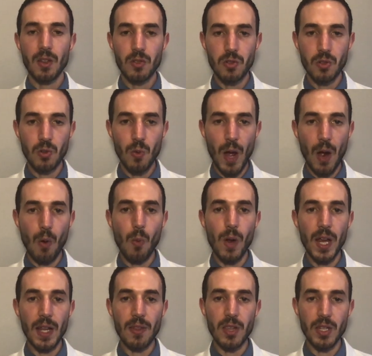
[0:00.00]
do
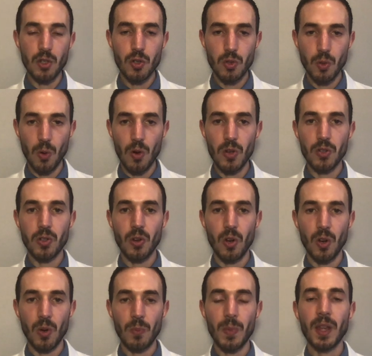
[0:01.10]
outweigh the
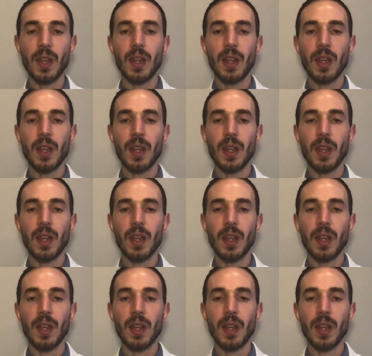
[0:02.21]
short-term